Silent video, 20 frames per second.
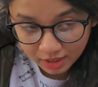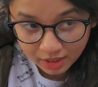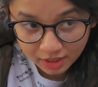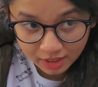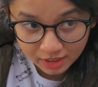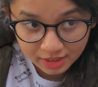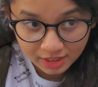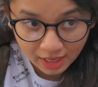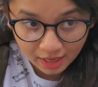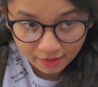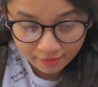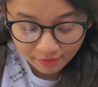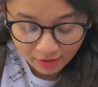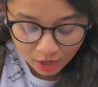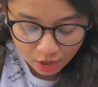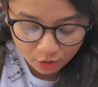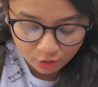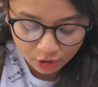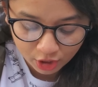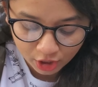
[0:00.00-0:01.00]
Let's have
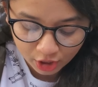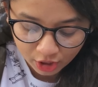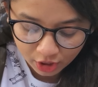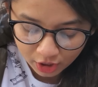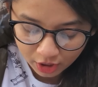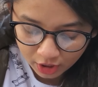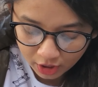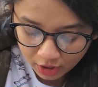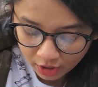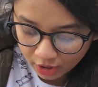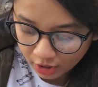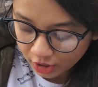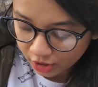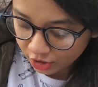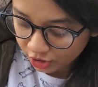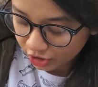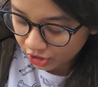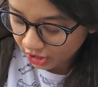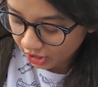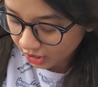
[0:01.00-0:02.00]
our
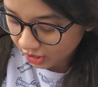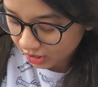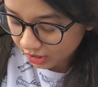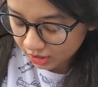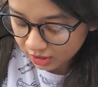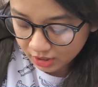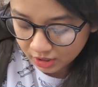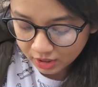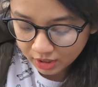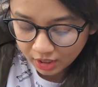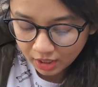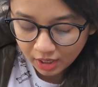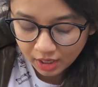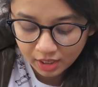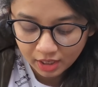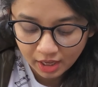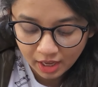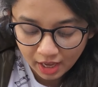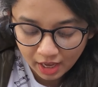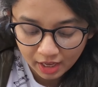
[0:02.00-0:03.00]
cheese and
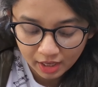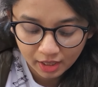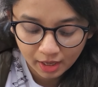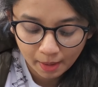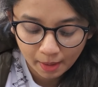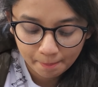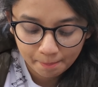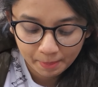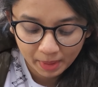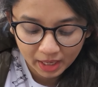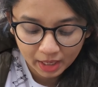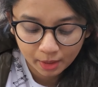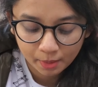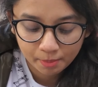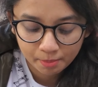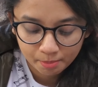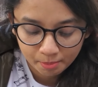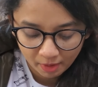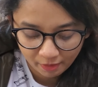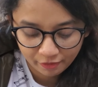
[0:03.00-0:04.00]
egg
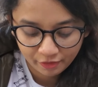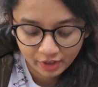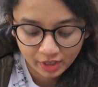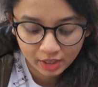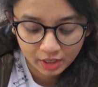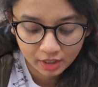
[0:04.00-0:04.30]
McMuffin.